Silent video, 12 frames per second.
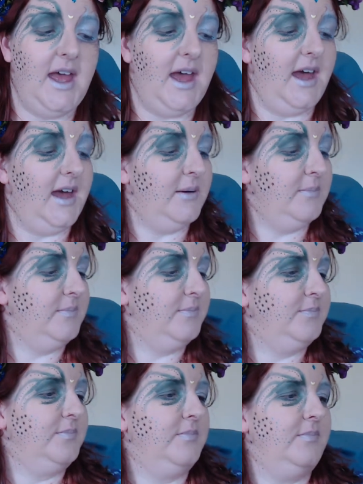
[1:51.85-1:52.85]
While
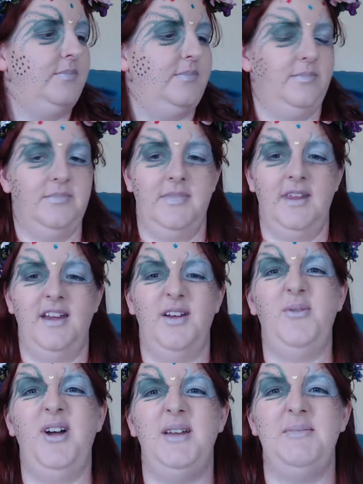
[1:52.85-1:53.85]

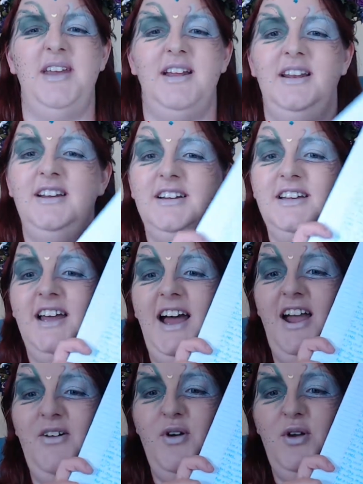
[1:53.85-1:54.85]
I'm here, look,
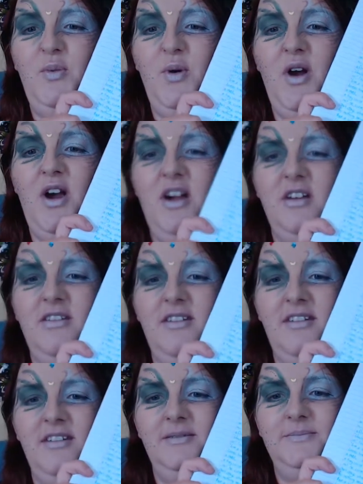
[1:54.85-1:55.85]
I read
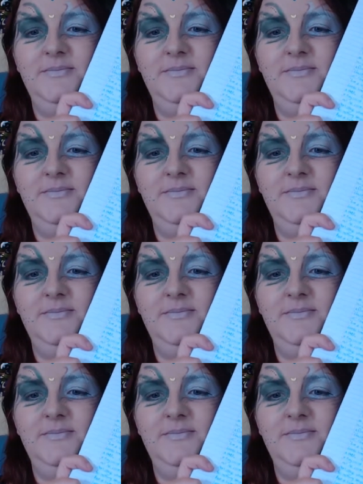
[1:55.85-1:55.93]
words.